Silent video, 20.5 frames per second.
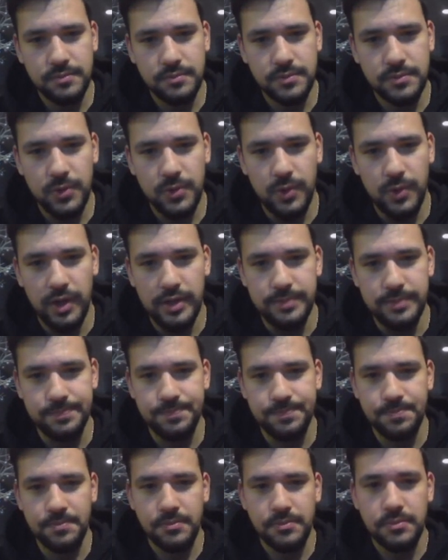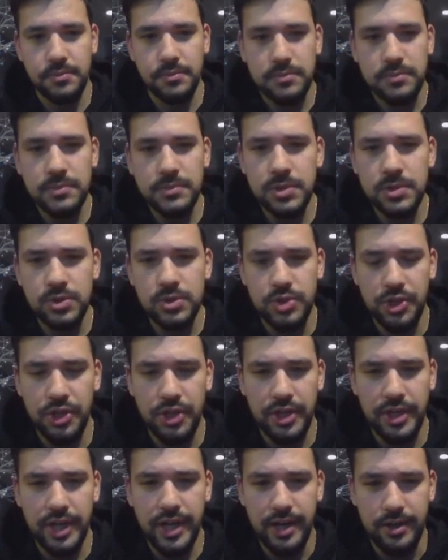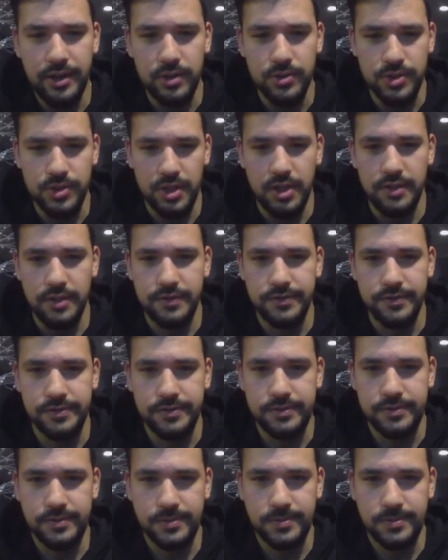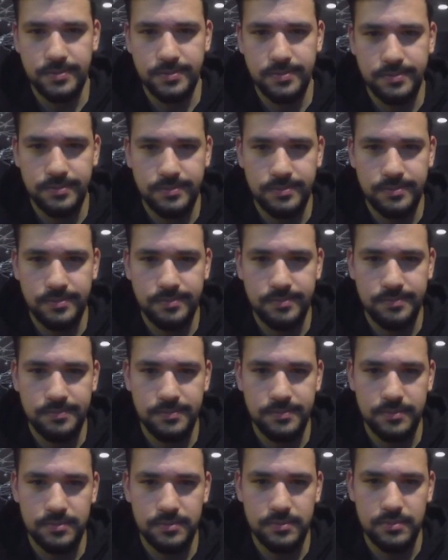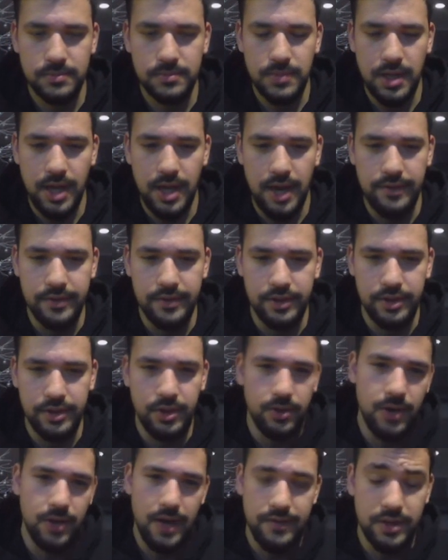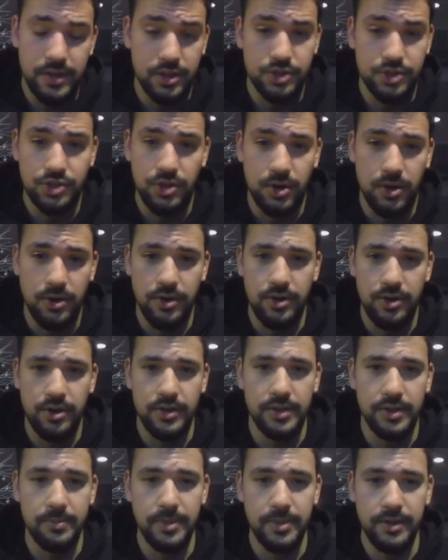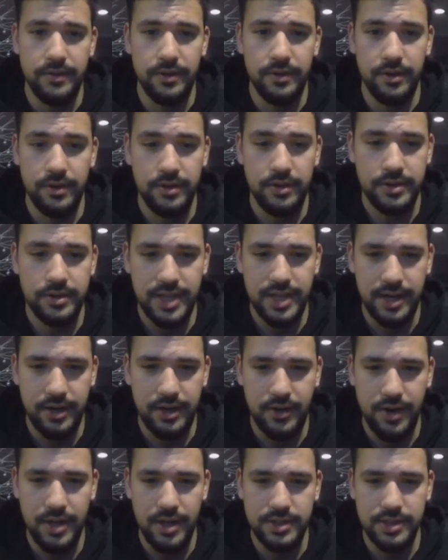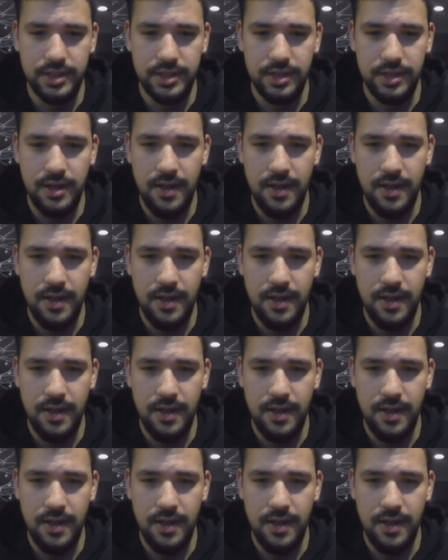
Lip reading: Right. So here he kind of goes off, having the starter and the Beaver. It's kind of crazy.